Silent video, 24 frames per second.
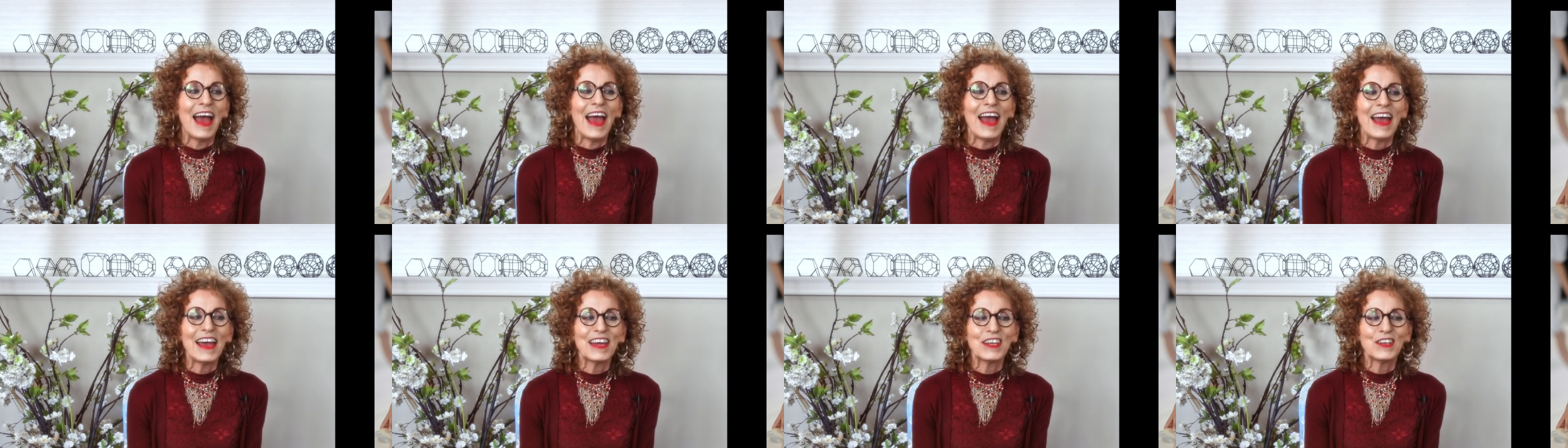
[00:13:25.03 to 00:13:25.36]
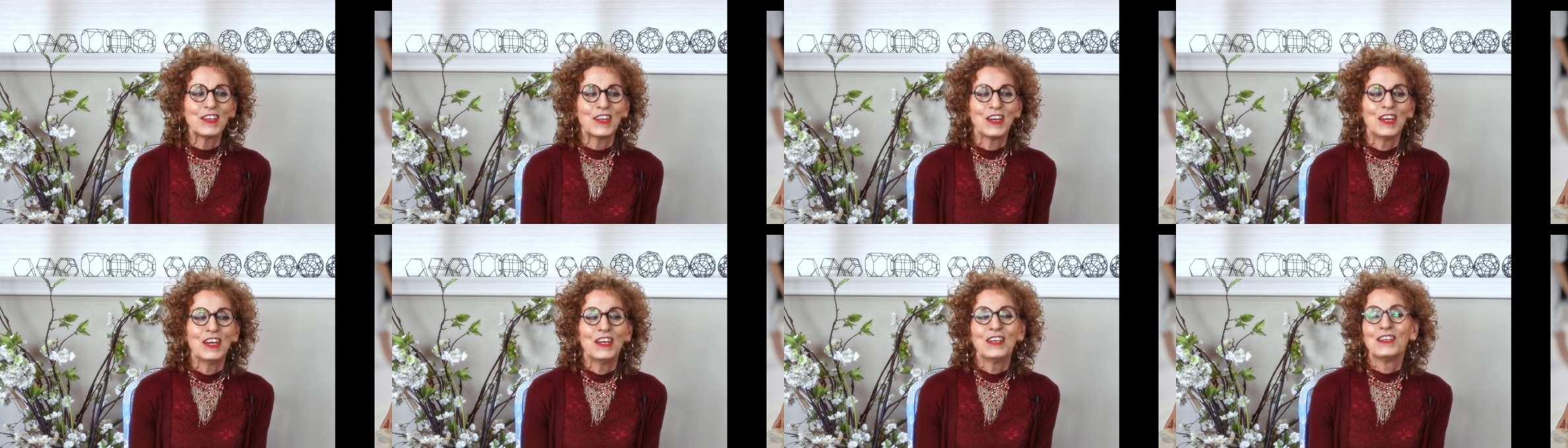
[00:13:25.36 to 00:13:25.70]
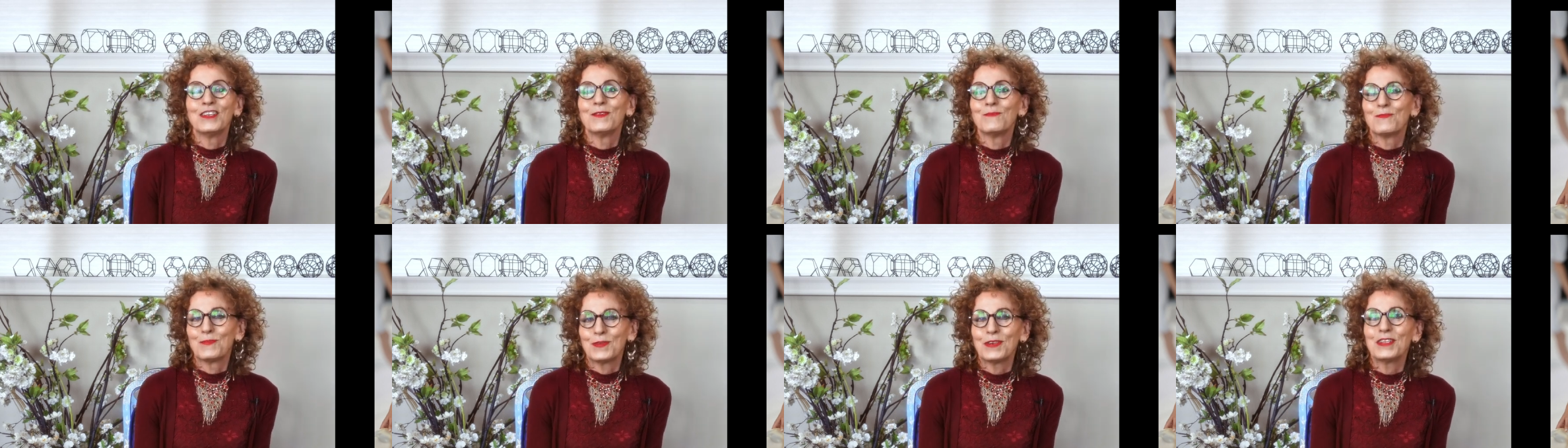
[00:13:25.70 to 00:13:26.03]
and
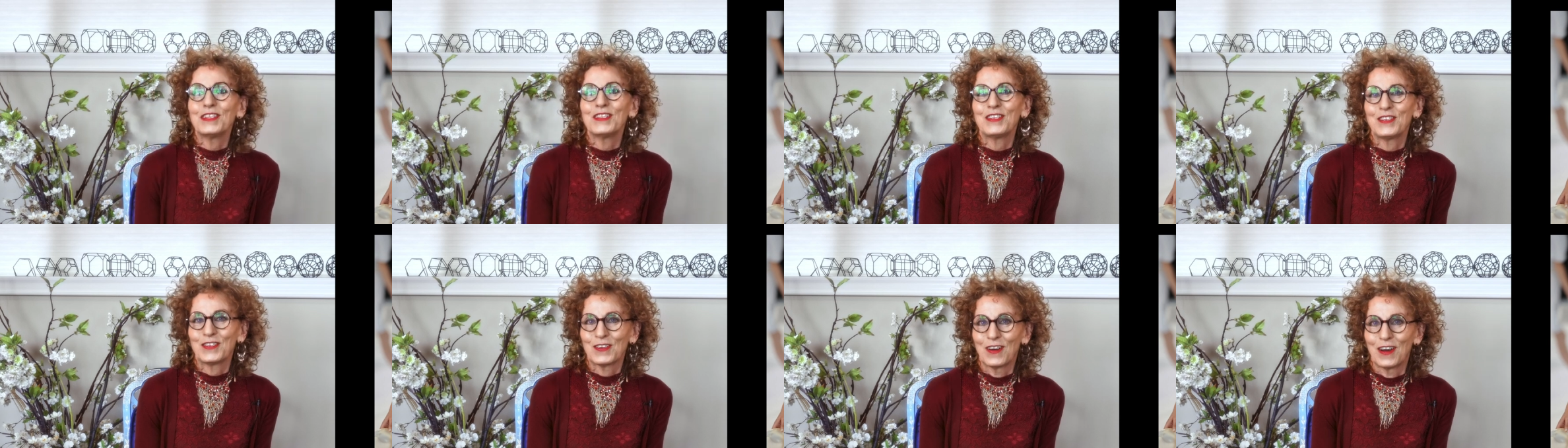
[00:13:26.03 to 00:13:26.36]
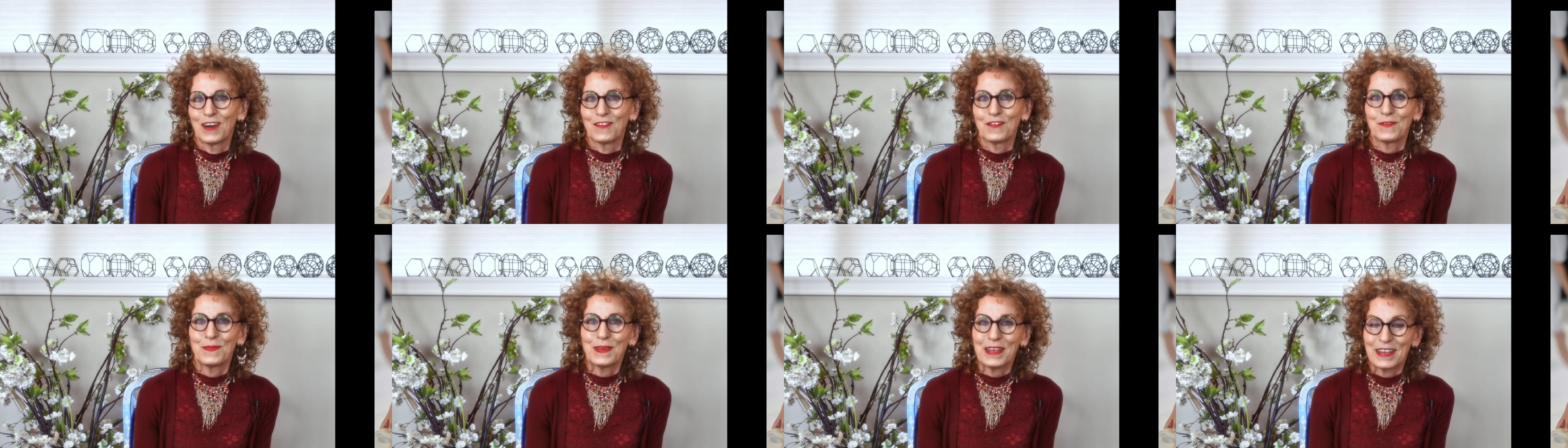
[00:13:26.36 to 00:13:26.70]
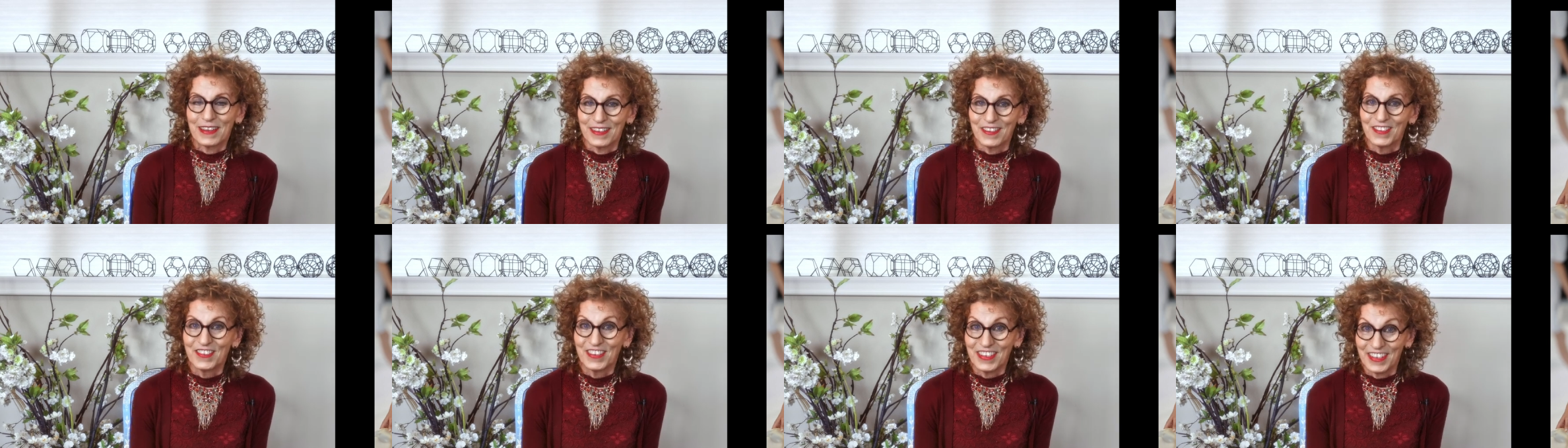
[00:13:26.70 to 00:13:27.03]
pretty soft
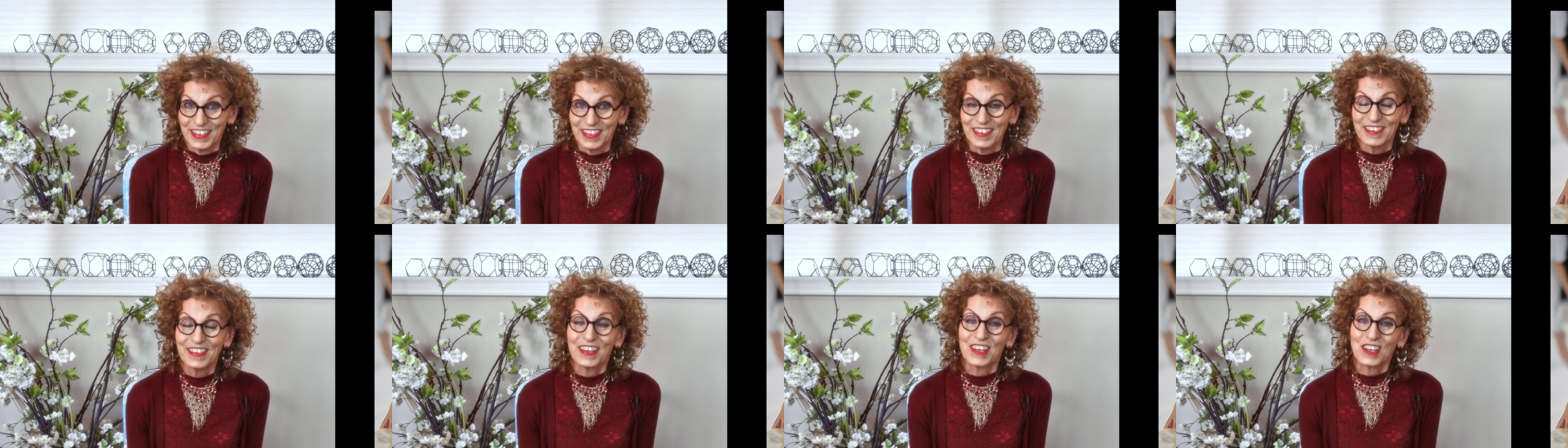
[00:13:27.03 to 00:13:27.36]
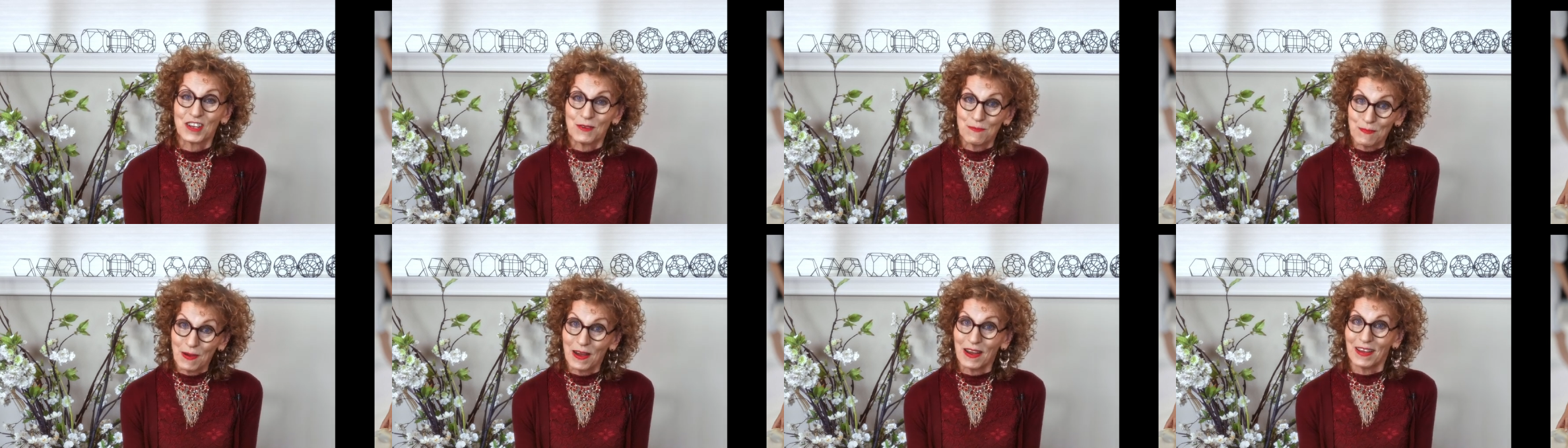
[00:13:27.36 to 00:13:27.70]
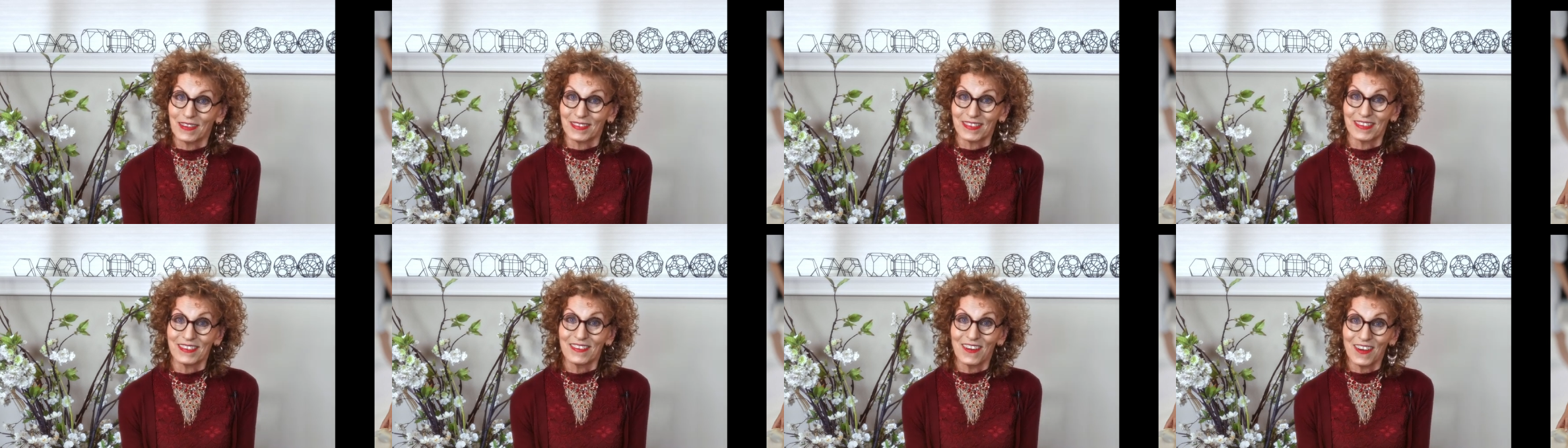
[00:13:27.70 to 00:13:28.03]
because she is
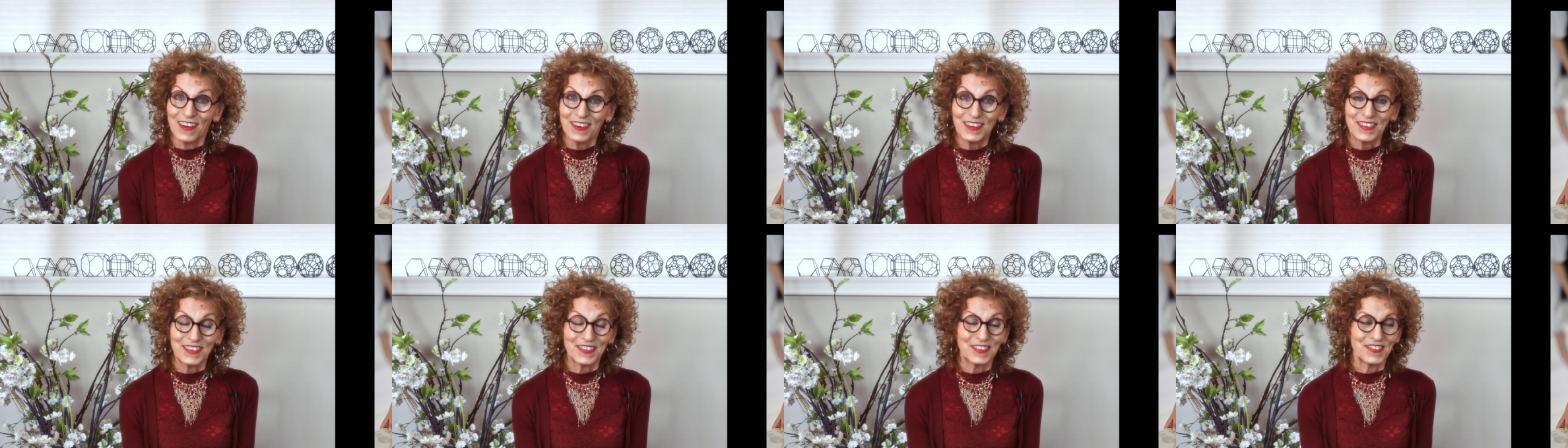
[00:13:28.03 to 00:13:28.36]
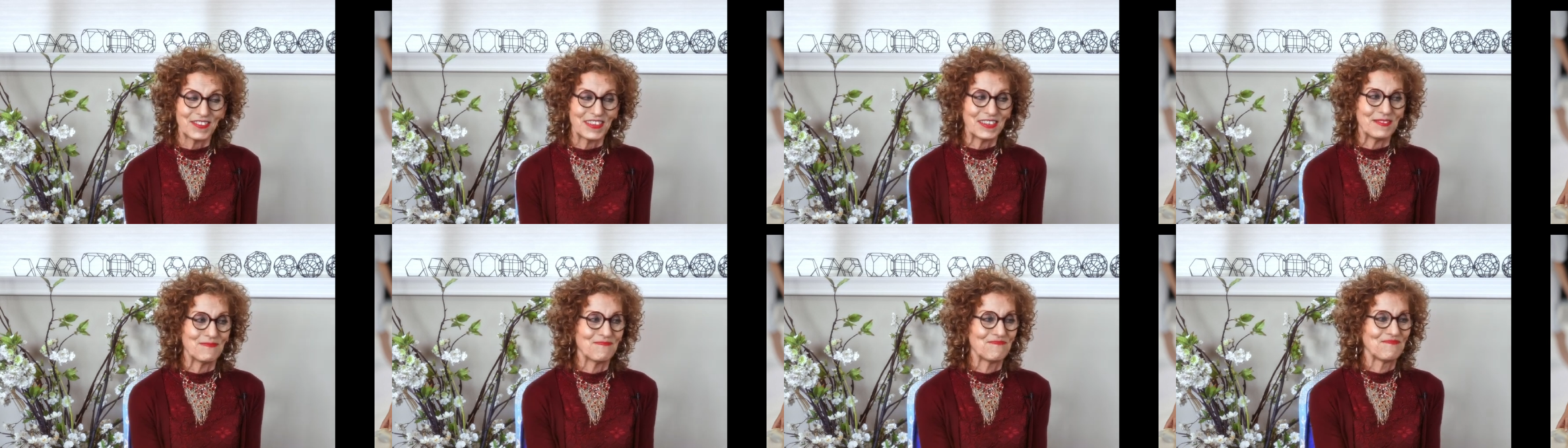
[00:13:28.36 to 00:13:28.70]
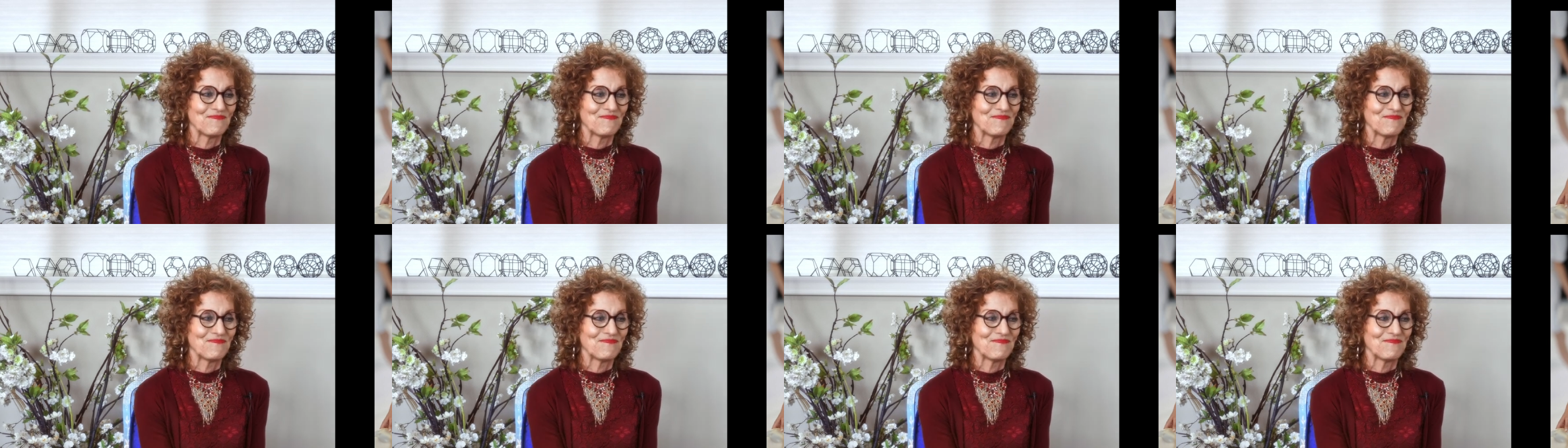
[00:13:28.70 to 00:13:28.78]
composite artistry.